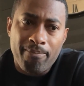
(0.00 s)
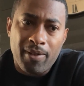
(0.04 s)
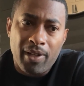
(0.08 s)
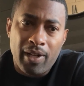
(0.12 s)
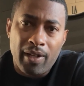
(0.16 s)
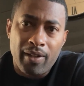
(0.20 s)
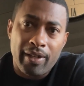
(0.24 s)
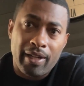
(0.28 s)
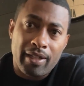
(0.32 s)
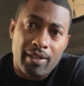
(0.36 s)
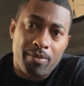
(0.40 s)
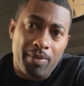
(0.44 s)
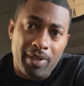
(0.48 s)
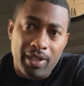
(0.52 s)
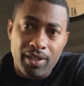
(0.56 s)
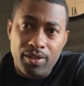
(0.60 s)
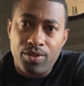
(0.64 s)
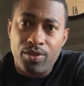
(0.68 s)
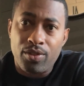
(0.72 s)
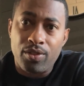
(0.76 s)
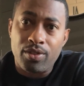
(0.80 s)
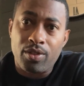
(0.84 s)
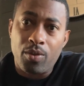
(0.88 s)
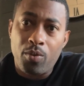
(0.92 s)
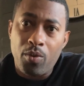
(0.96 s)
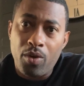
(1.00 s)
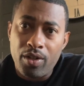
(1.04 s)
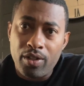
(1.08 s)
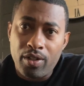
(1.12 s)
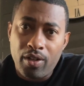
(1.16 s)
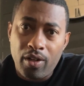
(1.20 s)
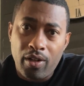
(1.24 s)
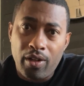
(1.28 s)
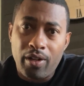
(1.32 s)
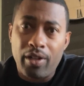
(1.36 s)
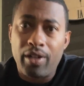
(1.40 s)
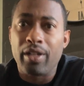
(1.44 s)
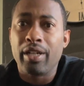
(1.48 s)
only had to pay insurance on one
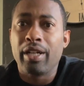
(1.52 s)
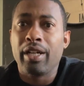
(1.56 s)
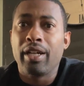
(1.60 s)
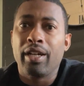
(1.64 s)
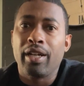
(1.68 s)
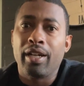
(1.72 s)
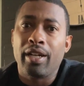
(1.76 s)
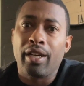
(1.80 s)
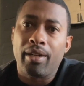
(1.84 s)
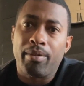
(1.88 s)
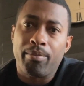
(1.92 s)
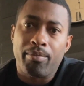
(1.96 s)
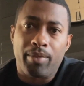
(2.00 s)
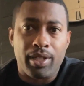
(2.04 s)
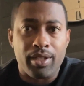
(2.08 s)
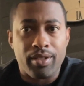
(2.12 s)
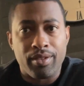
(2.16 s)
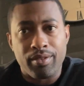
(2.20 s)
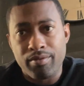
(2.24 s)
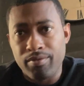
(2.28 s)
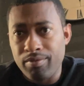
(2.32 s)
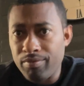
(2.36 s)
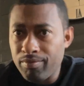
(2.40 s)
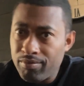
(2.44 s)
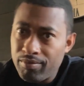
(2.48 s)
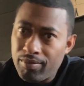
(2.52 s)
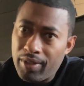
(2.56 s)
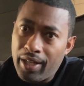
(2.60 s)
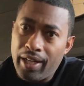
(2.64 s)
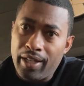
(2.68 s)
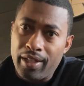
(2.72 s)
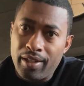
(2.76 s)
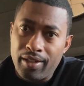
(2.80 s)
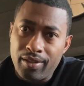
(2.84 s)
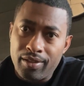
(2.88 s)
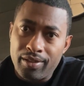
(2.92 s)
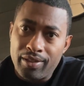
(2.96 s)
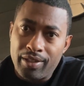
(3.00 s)
car, pay
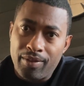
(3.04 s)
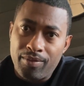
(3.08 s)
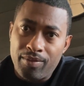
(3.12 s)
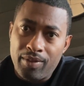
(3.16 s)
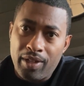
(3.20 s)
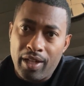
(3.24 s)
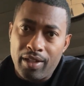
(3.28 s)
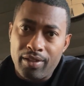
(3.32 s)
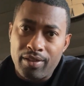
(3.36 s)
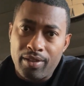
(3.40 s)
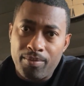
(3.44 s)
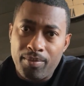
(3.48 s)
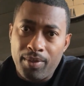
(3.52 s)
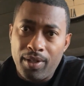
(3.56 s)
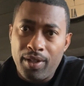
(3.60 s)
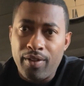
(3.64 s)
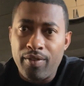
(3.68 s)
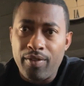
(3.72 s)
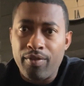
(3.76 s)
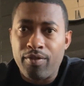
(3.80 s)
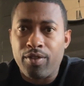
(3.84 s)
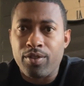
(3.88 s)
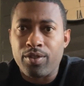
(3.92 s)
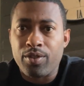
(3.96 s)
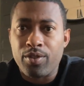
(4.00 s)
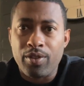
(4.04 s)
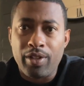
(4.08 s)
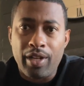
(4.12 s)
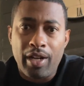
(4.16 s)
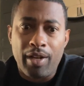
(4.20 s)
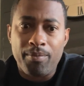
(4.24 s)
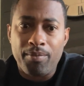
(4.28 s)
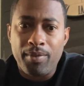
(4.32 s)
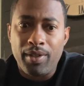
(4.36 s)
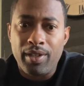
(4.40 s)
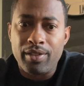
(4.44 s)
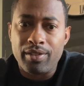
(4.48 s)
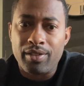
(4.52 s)
$800 something a month for 2.5
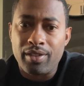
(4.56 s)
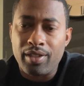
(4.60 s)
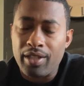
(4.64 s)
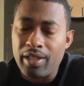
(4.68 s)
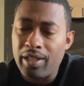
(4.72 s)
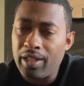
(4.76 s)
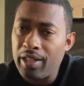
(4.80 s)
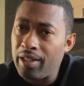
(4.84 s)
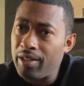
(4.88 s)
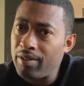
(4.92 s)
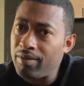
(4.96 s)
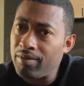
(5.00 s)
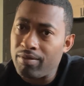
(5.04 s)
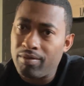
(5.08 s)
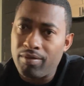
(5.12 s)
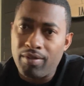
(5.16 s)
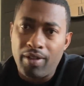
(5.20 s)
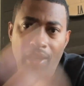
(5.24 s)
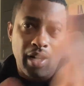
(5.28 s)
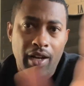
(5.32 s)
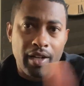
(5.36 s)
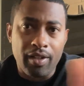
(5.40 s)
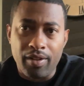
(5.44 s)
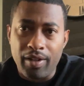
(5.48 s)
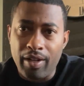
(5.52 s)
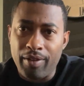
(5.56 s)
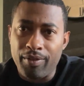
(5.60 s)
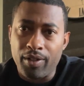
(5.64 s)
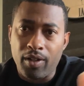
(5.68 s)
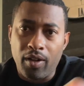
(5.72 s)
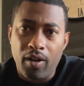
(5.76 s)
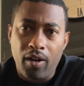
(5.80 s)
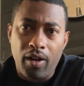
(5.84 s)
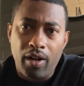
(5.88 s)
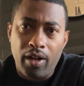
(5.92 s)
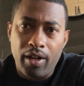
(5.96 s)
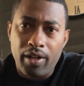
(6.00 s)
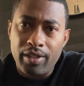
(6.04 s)
months, and then I don't have a
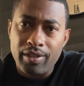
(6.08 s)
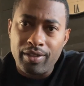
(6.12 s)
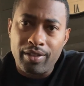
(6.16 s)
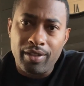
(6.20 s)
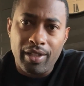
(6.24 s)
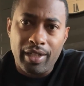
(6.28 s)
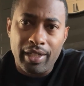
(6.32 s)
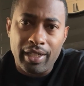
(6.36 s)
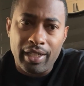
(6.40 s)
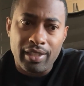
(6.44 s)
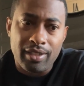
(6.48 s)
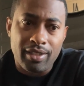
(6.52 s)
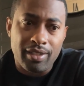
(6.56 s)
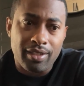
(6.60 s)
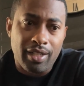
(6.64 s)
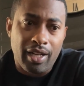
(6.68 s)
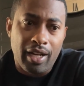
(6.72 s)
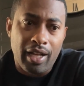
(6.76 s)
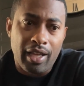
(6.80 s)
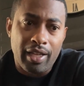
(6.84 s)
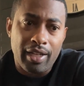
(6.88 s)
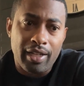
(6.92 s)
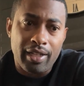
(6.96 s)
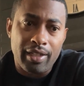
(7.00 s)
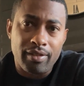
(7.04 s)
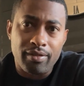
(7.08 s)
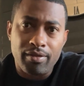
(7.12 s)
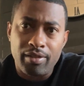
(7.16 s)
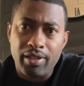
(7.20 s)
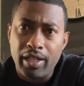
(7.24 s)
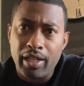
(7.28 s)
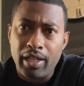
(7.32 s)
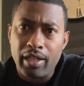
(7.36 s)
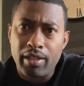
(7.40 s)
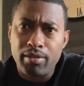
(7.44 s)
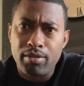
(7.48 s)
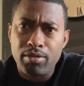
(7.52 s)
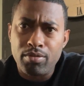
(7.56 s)
car until I get to Thailand.
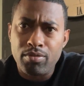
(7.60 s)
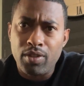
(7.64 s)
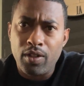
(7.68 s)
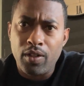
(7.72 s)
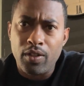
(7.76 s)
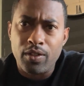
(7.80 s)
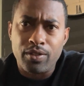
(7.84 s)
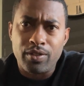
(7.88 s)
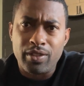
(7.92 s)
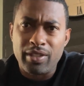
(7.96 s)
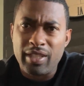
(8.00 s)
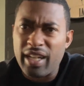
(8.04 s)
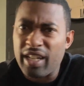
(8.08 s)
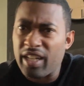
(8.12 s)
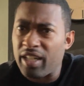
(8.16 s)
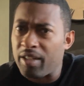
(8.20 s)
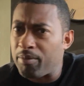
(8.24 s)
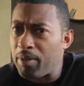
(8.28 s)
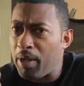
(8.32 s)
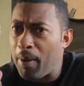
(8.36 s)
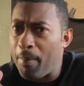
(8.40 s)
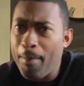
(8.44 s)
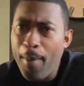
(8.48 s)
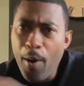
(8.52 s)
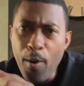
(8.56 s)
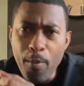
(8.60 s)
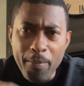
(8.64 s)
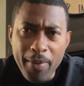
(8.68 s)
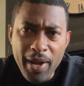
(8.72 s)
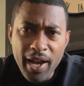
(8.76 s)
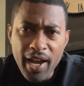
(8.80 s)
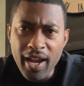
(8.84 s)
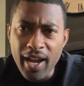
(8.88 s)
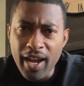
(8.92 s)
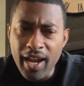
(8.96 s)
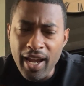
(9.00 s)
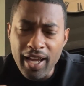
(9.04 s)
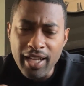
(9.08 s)
And who knows, is that going to be a moped?
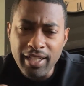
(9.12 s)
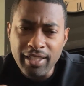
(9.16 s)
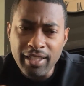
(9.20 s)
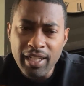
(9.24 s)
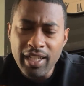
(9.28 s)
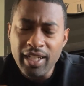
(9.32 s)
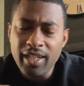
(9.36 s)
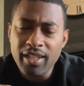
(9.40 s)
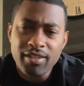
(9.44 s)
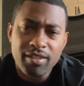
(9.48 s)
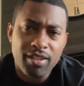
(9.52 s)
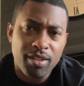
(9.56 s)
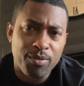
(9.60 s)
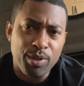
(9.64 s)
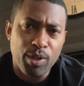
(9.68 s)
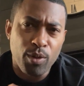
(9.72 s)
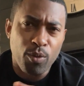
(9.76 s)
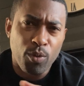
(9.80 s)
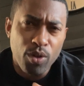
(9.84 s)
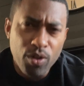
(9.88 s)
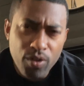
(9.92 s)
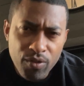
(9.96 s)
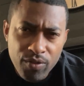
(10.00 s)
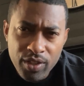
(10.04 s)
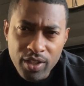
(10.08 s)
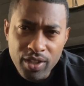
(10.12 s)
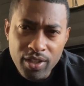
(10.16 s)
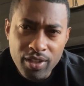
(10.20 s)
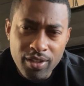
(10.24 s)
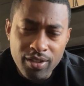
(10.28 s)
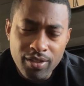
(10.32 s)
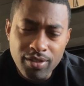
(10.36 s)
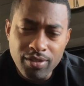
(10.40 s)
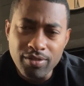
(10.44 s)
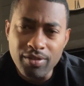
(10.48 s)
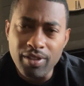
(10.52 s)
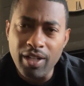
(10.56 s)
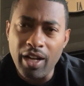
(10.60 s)
It's going to be a real
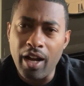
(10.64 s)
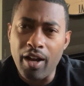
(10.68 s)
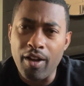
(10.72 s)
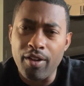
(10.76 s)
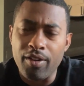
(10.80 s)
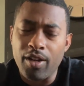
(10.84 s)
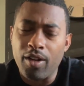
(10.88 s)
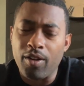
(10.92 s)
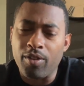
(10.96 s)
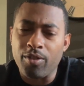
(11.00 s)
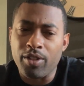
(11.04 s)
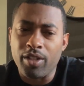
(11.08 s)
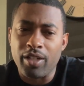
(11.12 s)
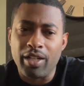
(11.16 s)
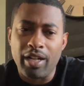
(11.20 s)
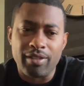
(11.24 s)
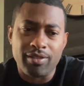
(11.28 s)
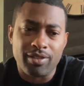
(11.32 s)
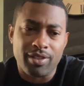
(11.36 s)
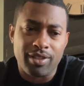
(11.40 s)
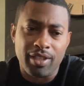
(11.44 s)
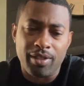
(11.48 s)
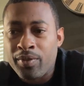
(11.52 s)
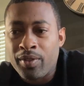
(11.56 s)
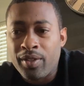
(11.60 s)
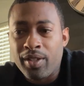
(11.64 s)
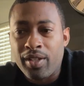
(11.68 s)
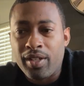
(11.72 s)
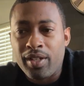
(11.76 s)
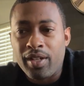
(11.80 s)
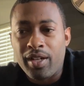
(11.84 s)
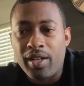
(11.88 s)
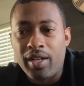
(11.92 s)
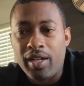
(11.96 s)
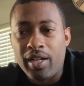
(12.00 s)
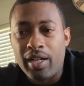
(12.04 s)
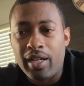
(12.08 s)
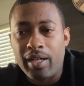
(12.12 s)
vehicle? I don't know. We're going to have to see.
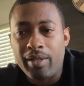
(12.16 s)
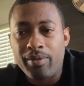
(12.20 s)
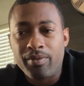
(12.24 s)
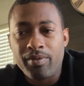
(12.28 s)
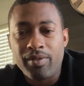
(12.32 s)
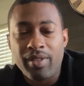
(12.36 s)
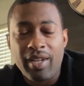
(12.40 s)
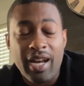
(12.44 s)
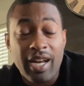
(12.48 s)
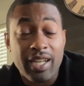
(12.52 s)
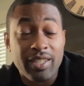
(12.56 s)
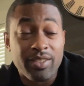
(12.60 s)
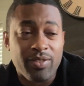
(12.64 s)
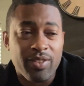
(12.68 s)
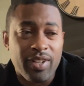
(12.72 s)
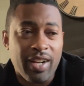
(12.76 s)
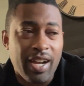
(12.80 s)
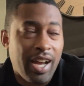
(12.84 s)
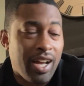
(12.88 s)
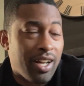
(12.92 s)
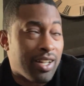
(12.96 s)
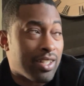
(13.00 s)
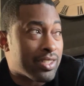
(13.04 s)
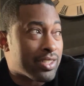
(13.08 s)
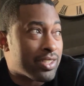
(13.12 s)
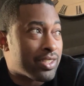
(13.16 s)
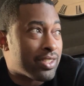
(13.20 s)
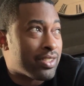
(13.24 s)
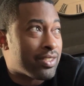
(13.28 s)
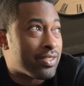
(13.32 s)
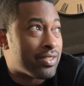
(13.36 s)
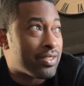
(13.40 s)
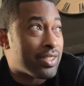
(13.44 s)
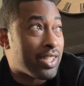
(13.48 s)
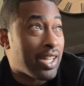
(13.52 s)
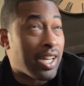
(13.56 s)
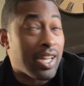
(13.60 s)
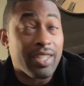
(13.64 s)
As for the house,
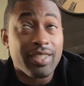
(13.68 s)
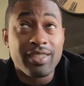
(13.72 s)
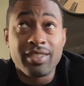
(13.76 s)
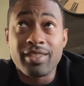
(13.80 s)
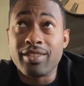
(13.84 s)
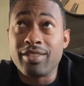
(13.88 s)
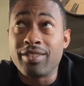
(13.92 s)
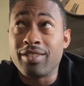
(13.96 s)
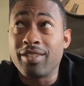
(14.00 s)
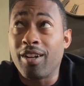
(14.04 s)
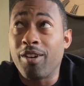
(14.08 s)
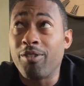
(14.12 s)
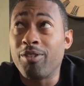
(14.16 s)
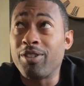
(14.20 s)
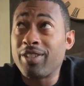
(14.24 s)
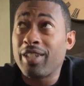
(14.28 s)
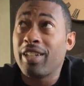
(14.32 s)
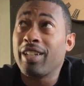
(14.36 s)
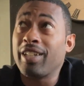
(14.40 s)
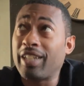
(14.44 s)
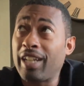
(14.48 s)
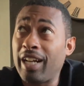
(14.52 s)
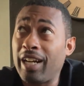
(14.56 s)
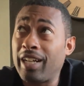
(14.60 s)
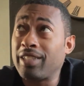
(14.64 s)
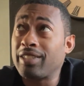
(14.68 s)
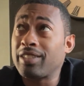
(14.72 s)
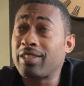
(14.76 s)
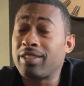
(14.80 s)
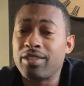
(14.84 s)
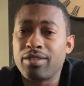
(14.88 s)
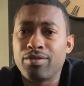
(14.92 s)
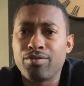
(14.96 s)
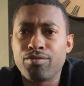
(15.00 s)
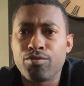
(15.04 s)
yes. Are we selling the house?